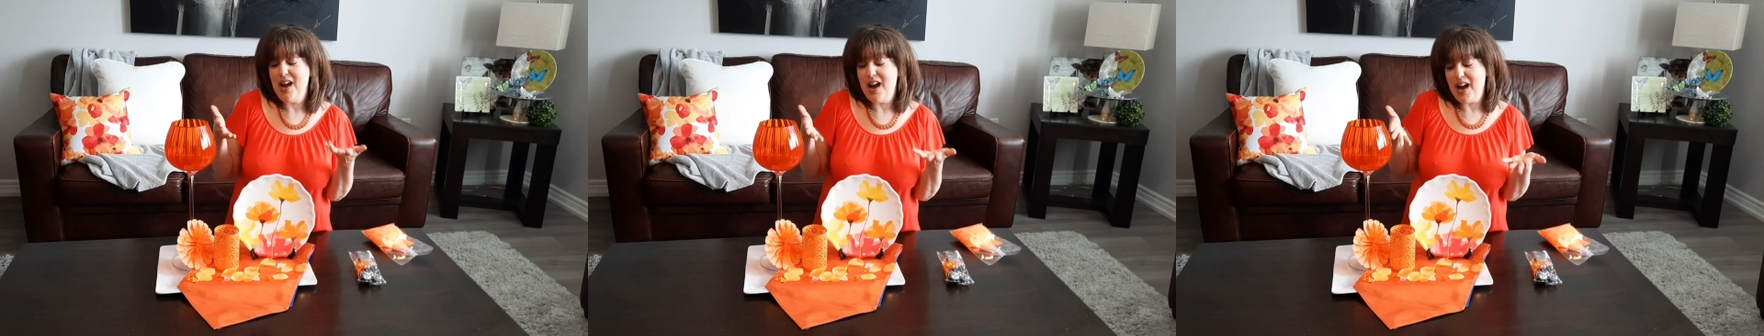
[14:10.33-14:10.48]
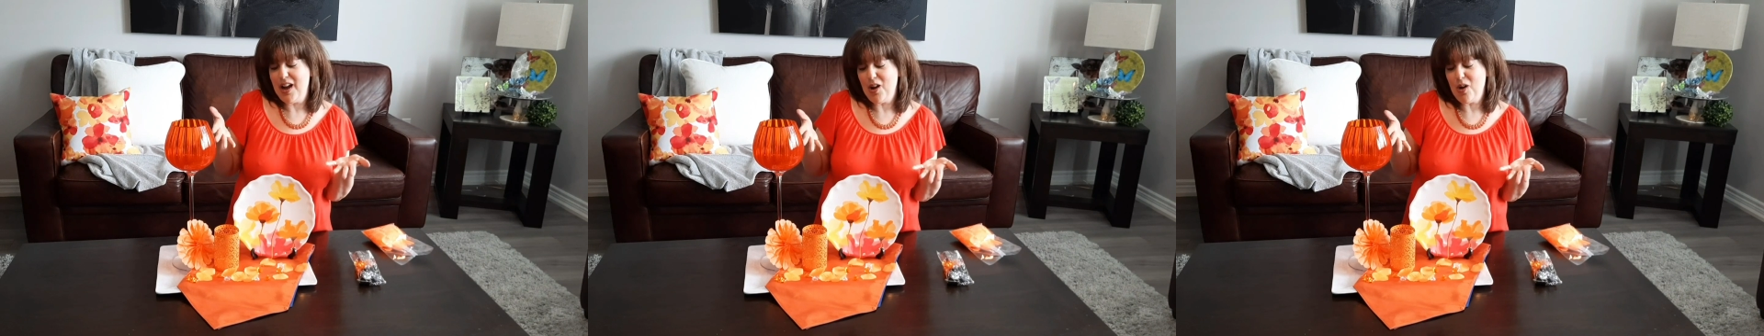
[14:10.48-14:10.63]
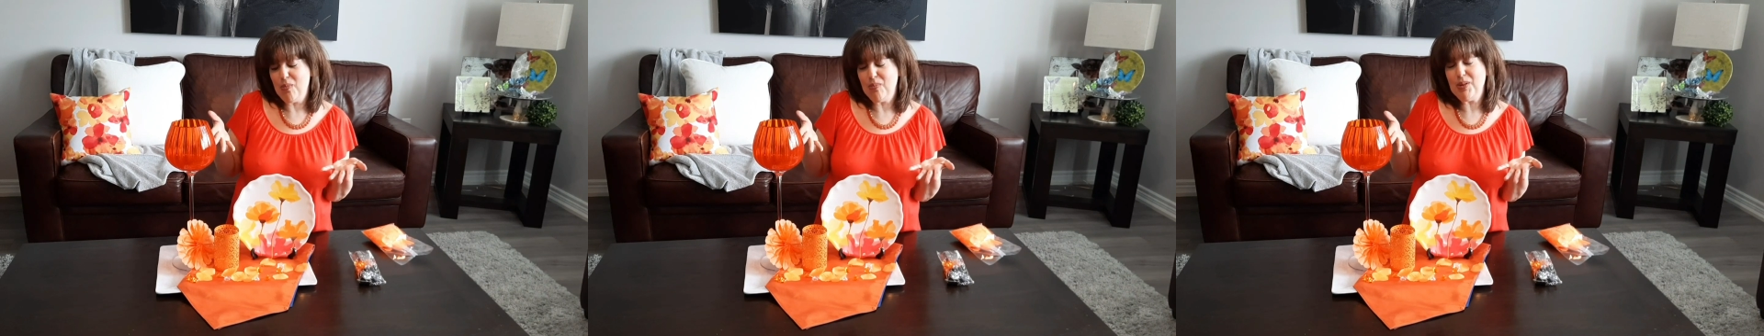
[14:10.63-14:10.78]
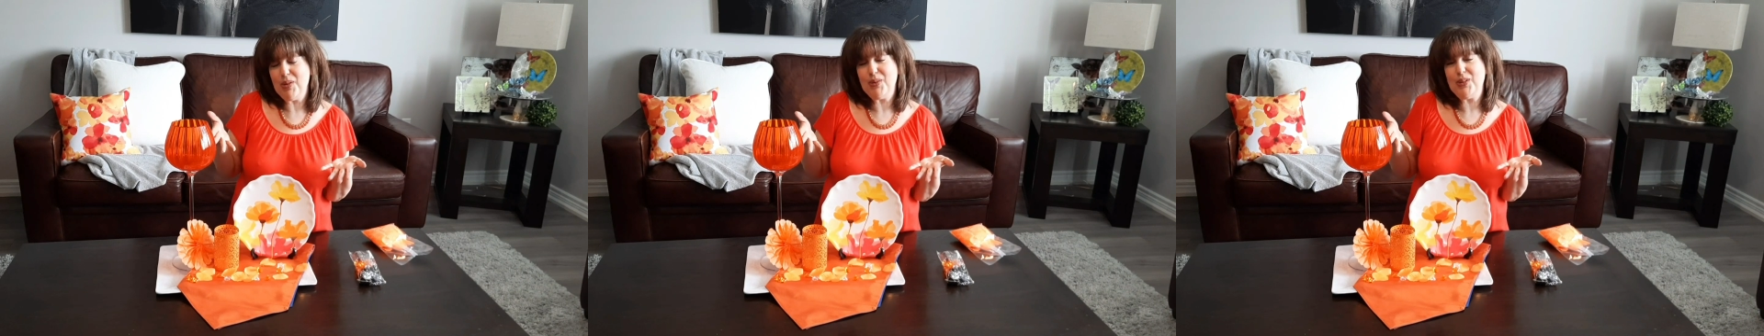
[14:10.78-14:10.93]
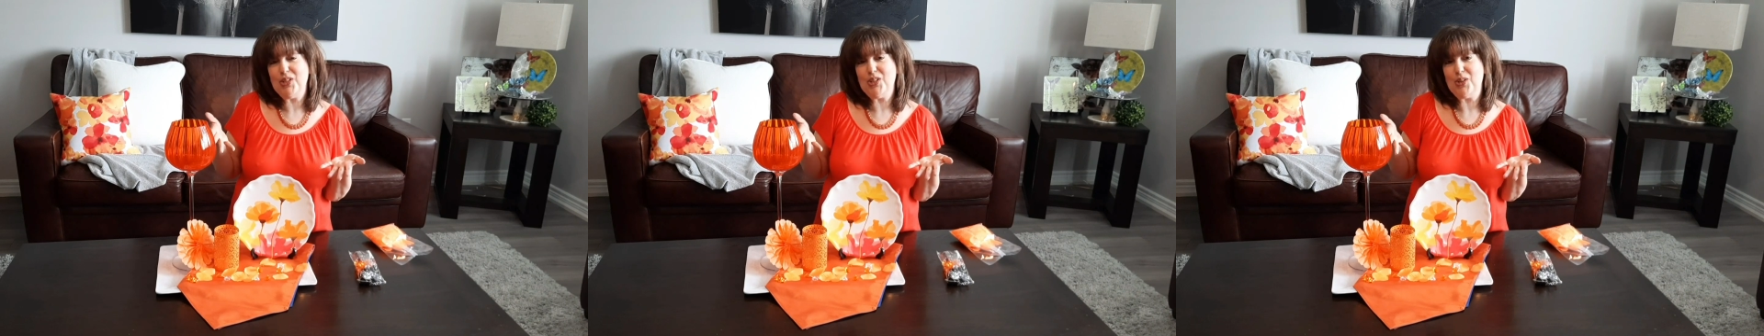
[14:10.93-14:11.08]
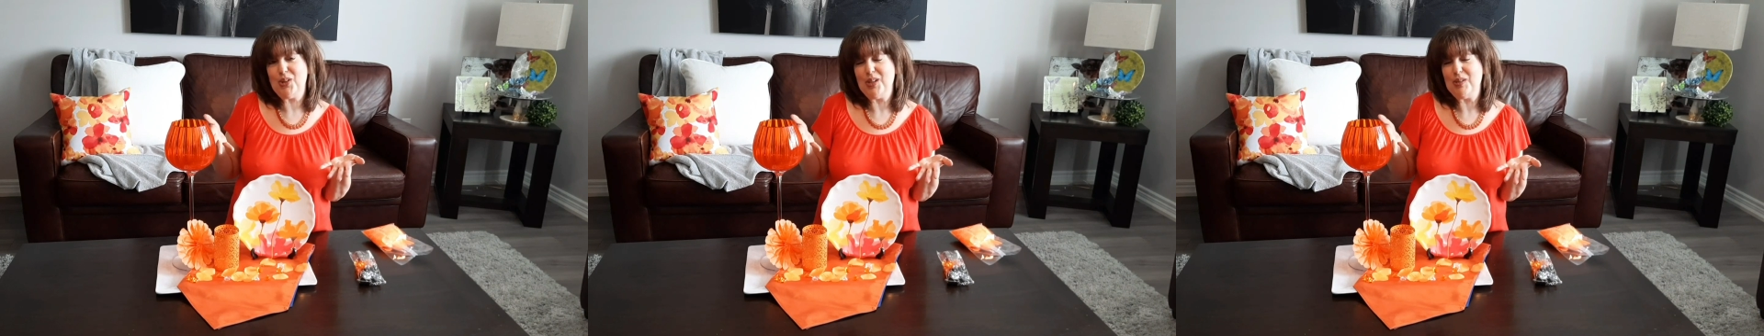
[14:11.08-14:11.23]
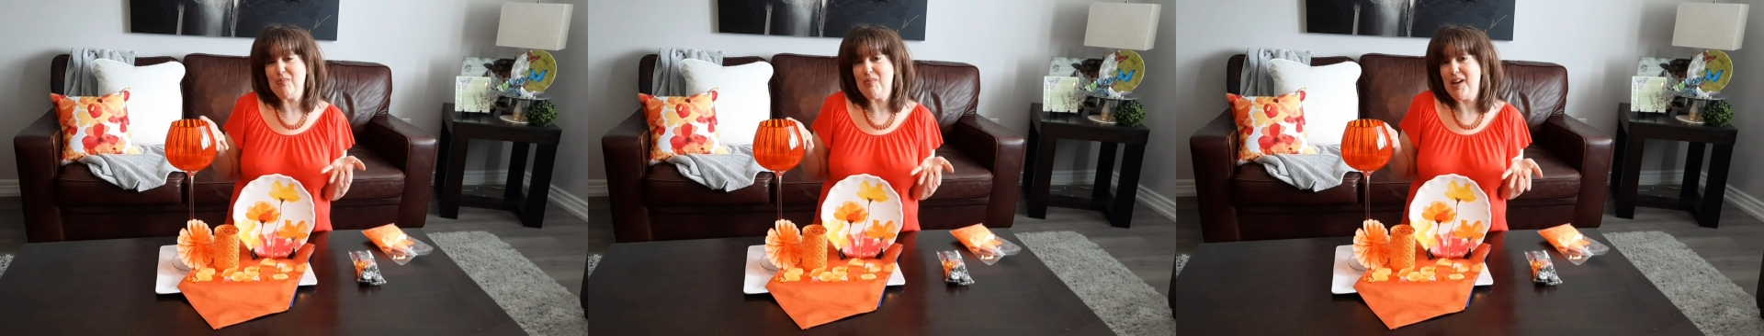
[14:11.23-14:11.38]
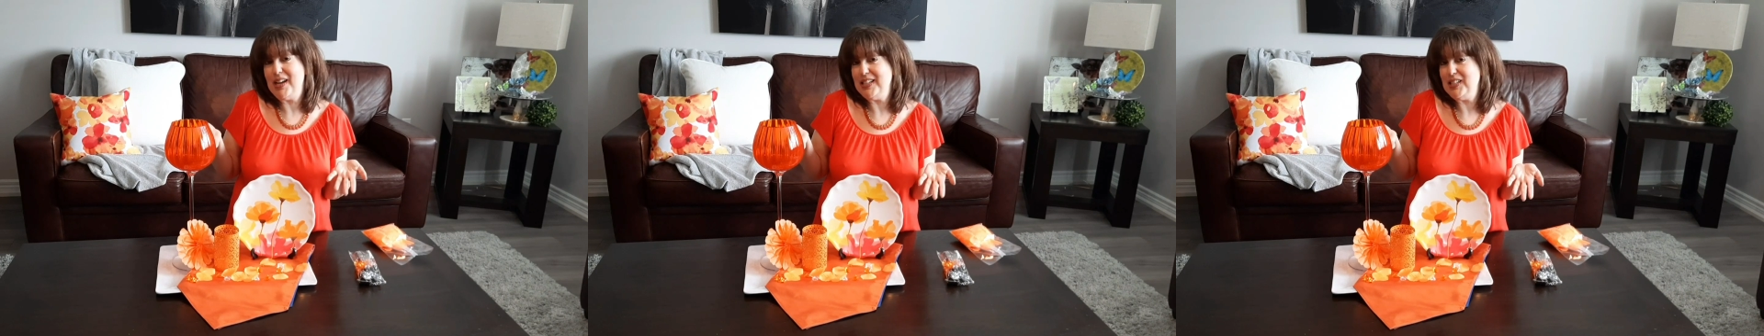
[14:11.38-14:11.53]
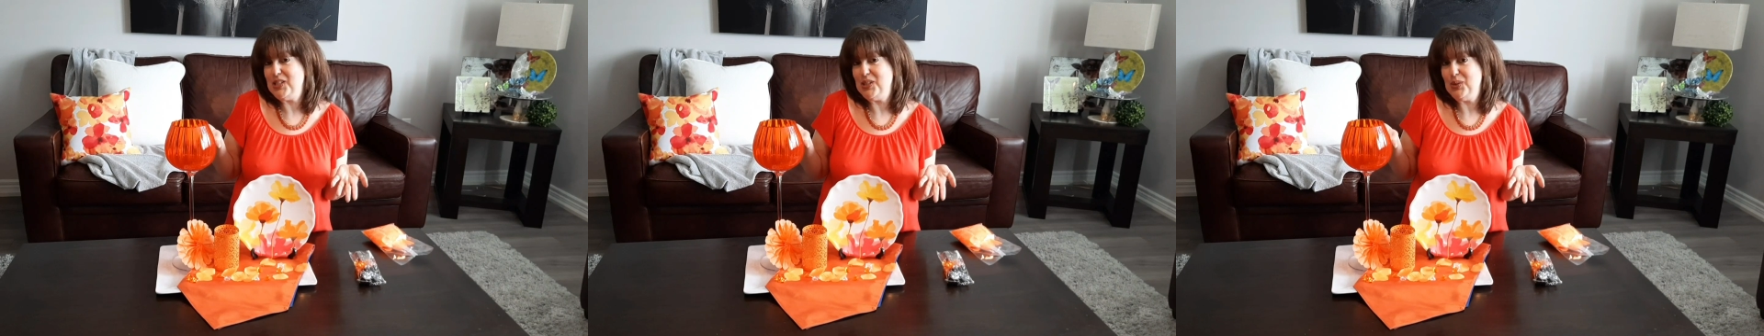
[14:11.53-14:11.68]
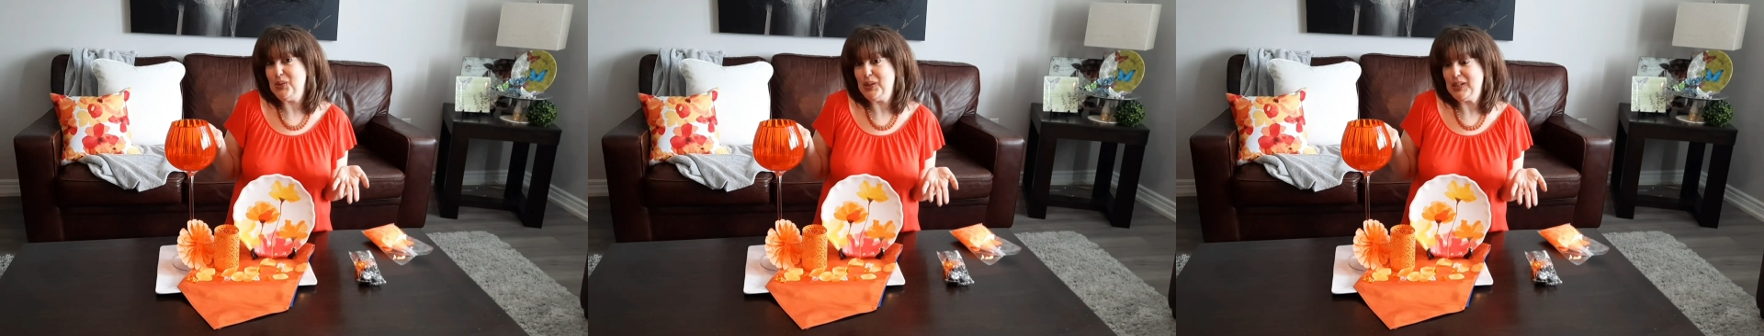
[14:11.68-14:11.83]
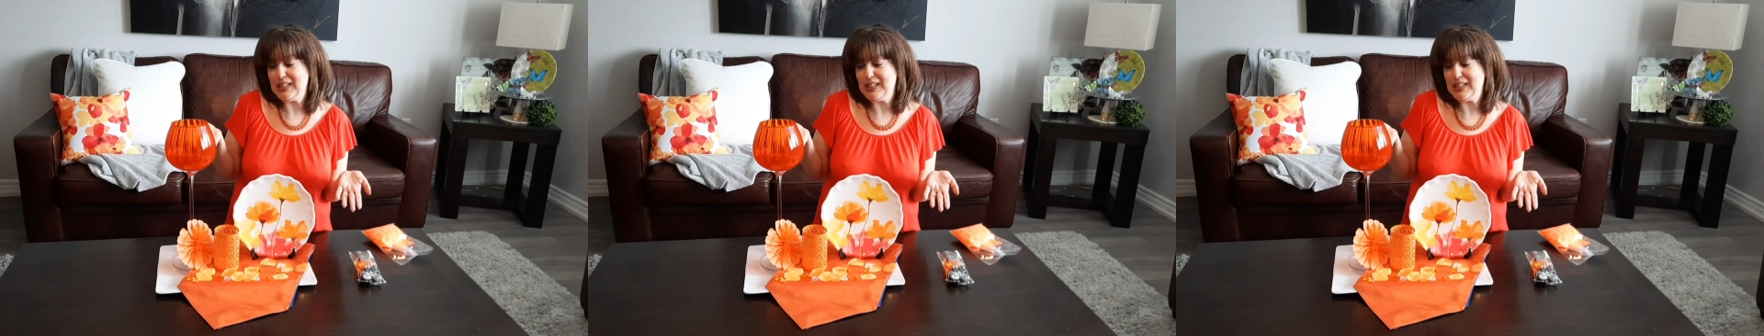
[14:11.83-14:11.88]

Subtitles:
I hope you enjoyed my two